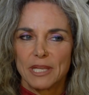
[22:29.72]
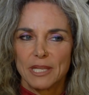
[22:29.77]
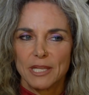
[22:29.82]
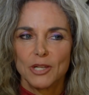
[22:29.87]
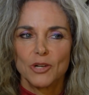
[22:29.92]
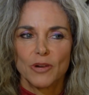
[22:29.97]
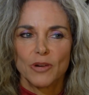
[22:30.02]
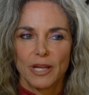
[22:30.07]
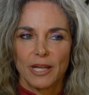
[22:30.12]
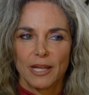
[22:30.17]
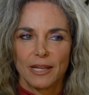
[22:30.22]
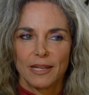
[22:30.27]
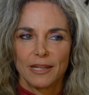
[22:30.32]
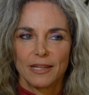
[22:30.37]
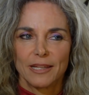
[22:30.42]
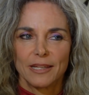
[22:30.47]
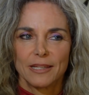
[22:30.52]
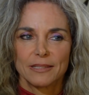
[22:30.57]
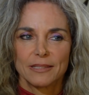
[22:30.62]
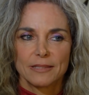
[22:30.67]
hearing,
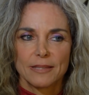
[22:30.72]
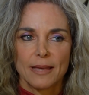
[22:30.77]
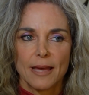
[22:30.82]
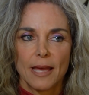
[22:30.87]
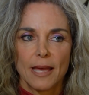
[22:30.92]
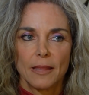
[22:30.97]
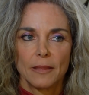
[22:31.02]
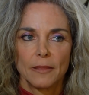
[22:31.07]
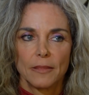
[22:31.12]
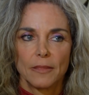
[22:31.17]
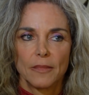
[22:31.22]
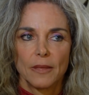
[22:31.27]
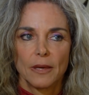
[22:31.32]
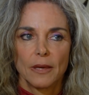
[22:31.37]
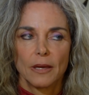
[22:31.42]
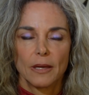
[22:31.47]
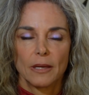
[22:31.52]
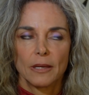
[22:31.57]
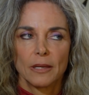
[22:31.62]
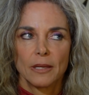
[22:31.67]
is that
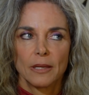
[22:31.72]
the